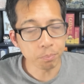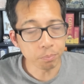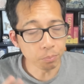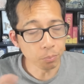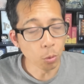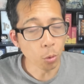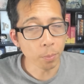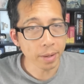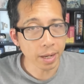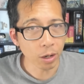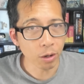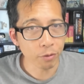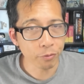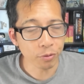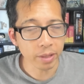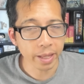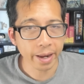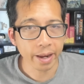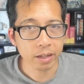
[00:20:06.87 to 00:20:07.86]
more
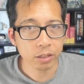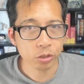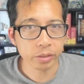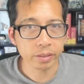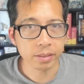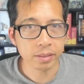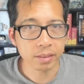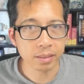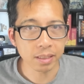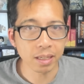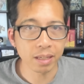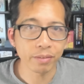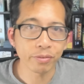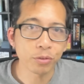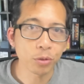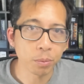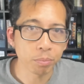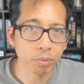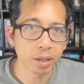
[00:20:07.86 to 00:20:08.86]
powerful actions if
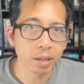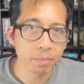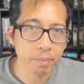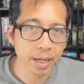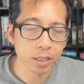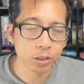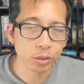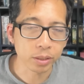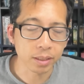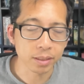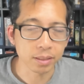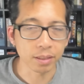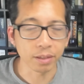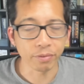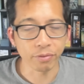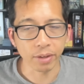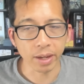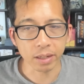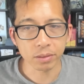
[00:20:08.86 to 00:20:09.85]
your blood magic is in
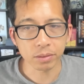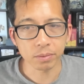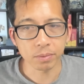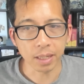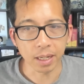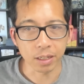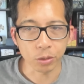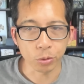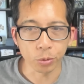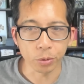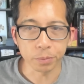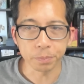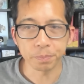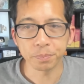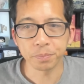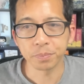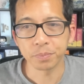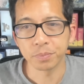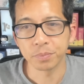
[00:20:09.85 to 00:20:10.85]
effect. Kind of cool.
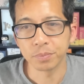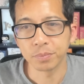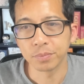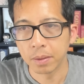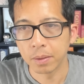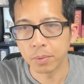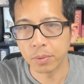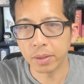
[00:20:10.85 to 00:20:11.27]
The